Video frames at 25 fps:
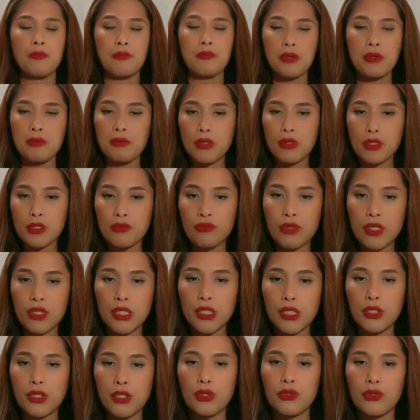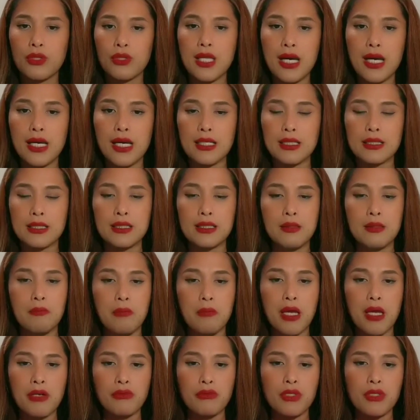previous video, that the
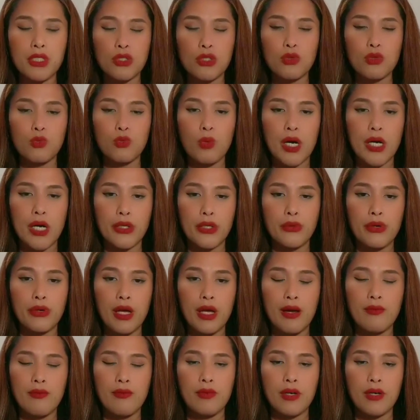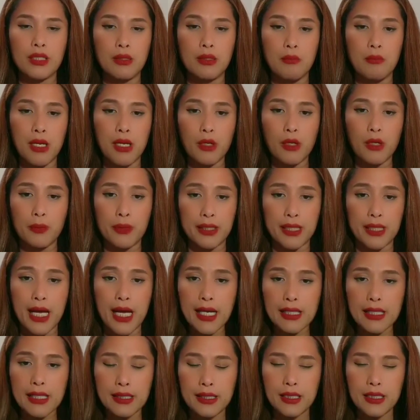main reason why you have a developing
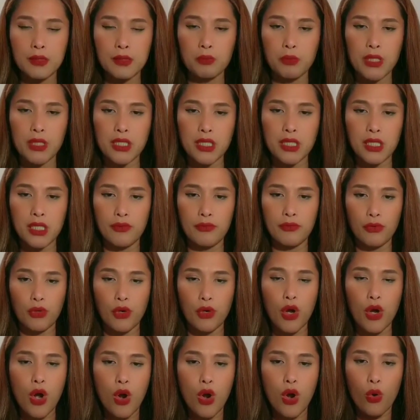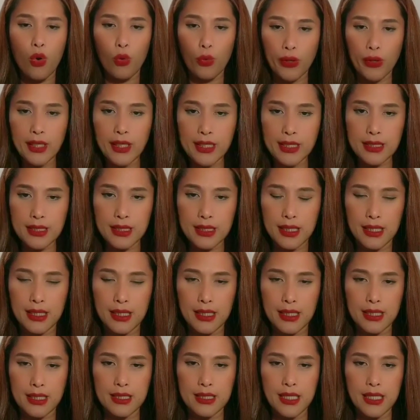acne, especially for oily skin,
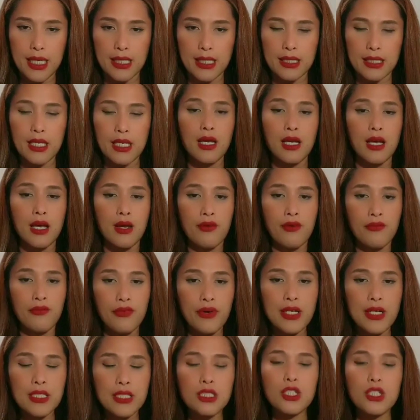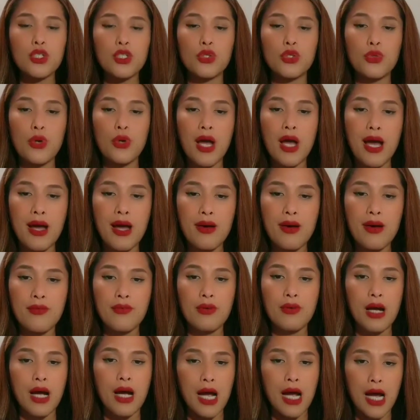is that first you have
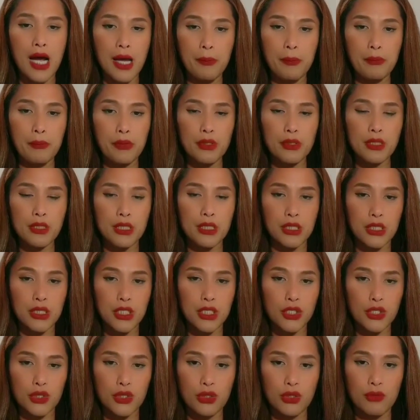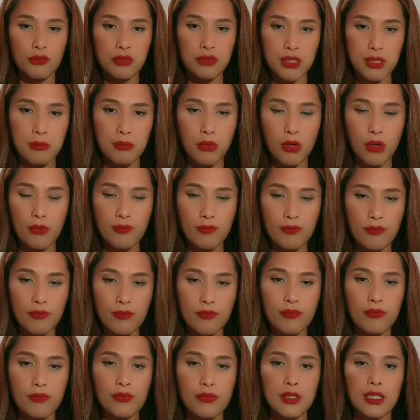a hyper secretion of
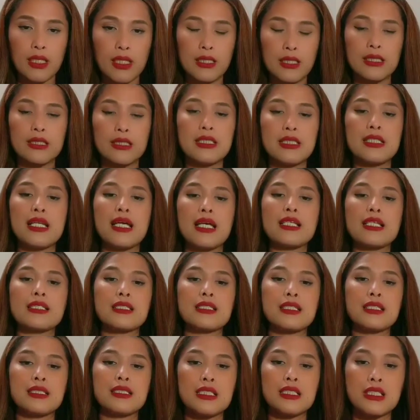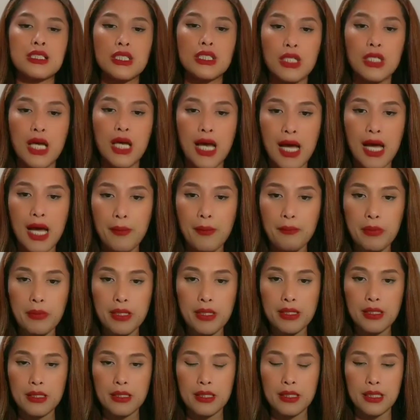sebum. Then the next thing that's going to
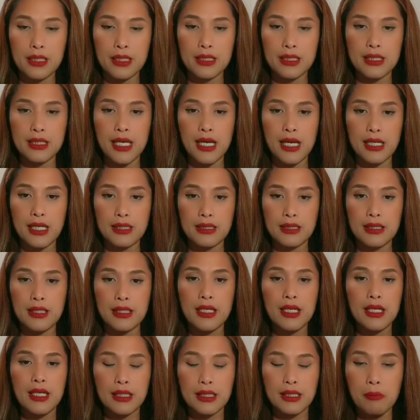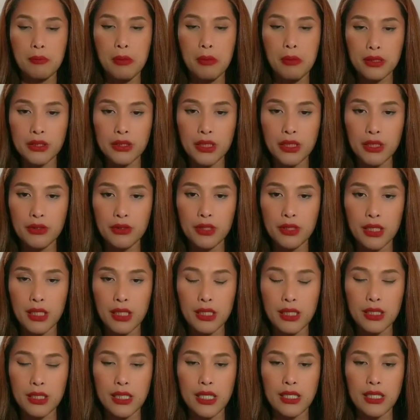happen is that the
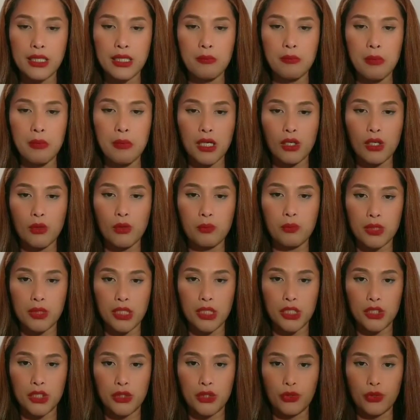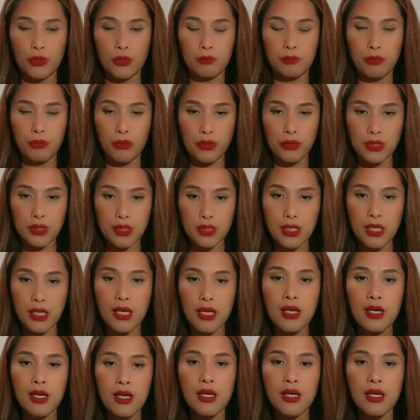bacteria can develop in your pores,